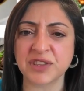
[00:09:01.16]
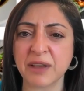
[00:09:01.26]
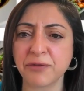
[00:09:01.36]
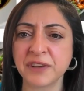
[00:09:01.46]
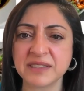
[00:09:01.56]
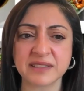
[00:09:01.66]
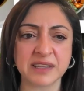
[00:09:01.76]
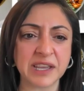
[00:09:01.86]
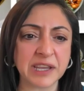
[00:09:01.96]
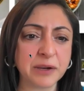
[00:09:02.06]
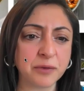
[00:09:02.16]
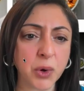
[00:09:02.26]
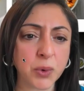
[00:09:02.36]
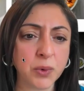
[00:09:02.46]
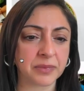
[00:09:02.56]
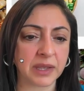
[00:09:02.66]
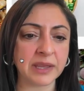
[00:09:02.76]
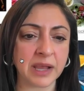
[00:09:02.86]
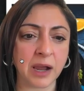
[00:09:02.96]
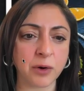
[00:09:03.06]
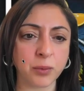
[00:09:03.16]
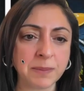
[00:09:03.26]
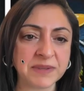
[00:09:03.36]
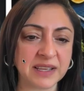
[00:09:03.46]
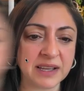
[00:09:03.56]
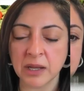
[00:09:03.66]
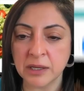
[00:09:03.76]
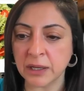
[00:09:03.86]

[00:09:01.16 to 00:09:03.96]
that fits the hero in our website.